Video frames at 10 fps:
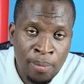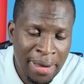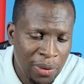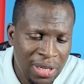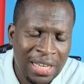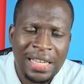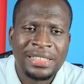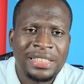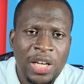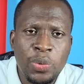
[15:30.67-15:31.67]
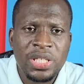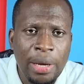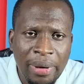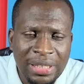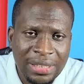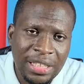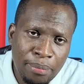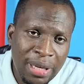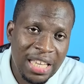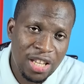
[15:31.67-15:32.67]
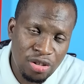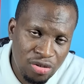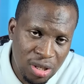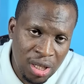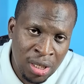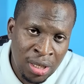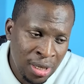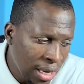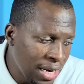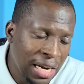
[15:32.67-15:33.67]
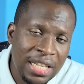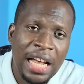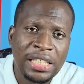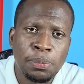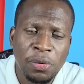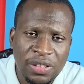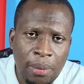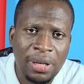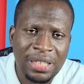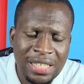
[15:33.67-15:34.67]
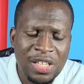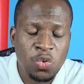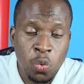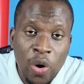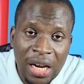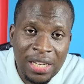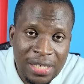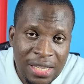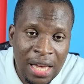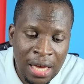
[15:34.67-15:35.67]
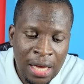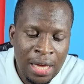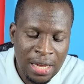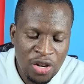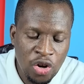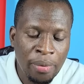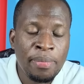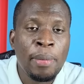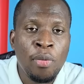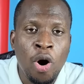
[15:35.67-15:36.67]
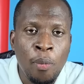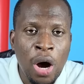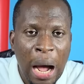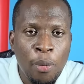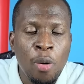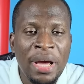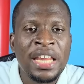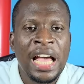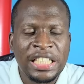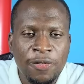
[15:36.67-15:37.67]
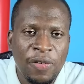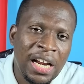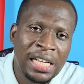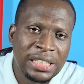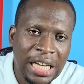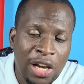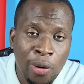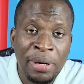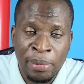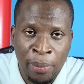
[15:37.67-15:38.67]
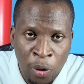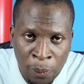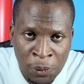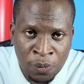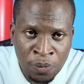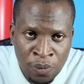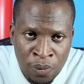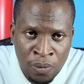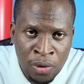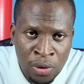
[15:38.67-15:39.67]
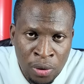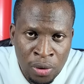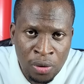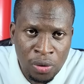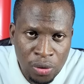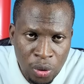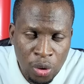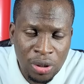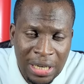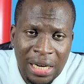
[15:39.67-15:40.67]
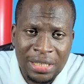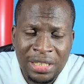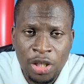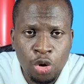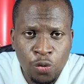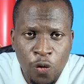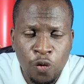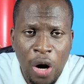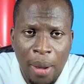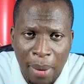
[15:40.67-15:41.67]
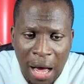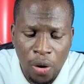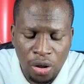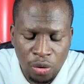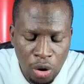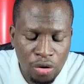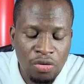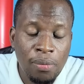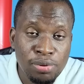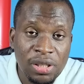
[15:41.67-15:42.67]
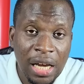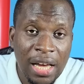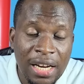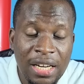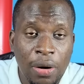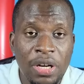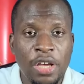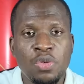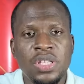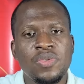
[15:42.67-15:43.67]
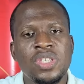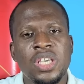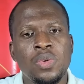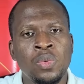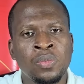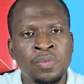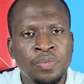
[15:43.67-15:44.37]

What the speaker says: But they can stay with Samates and make history. And the leadership of Samates is willing to say, the only be more and more many other financially on the be more. So that is news for Fraba on Godwin Abusa and Dauda Yusuf Seidu.